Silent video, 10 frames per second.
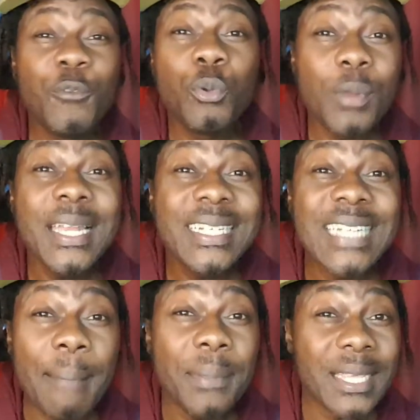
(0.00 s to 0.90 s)
you really
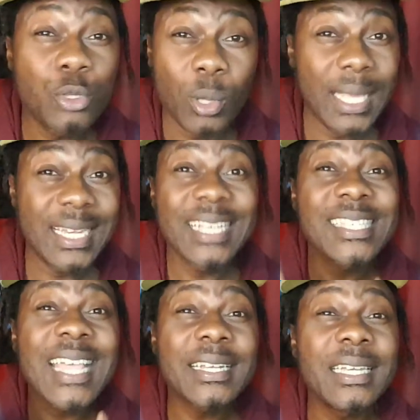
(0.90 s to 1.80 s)
tap into it and
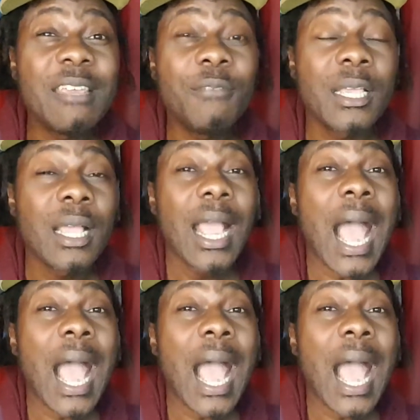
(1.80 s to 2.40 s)
start living